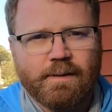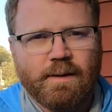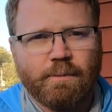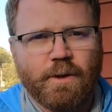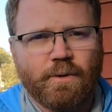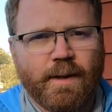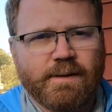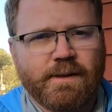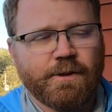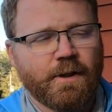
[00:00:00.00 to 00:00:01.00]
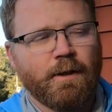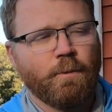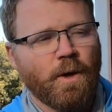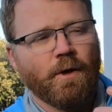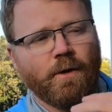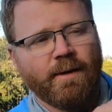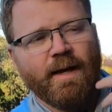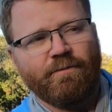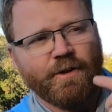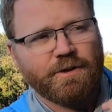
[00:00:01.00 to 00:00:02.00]
something crazy, and you're gonna want to hook
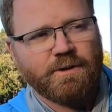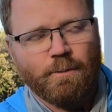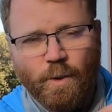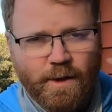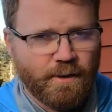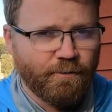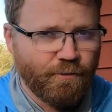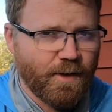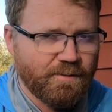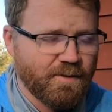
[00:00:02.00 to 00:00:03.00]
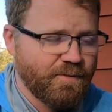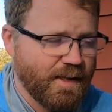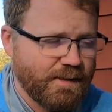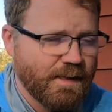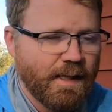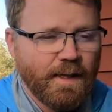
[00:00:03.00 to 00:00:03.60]
that fish somewhere in the front of the face.